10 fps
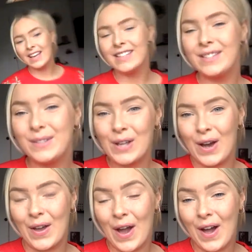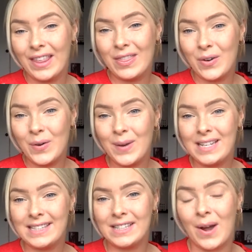So I thought
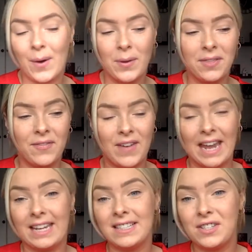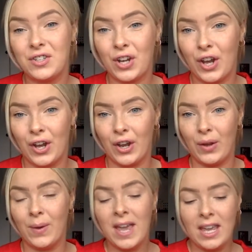we'd start with phase
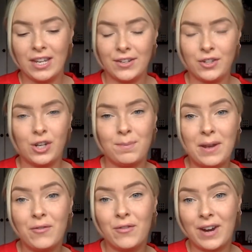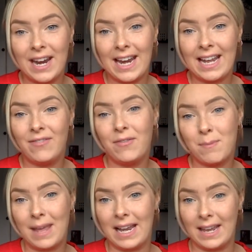2. You should be really
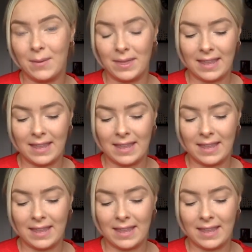familiar with